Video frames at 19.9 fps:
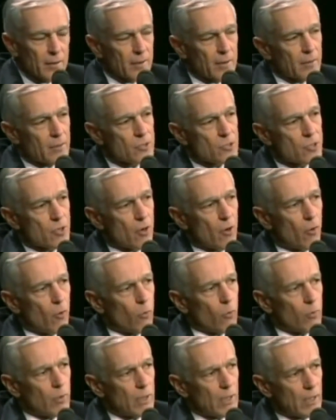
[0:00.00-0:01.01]

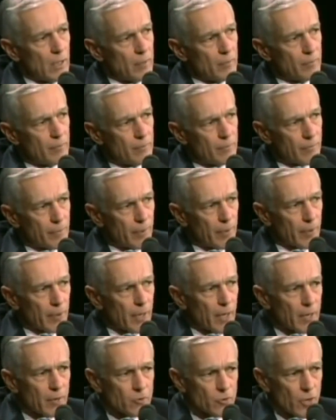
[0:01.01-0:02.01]
So they're
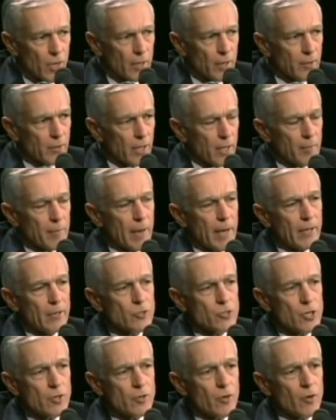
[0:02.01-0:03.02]
trying to take
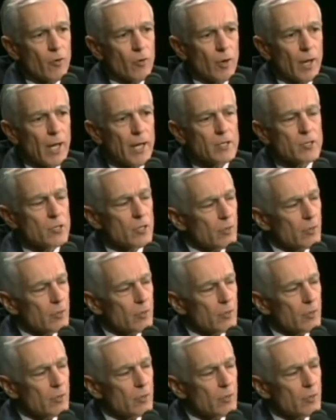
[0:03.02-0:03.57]
matters into their own hands.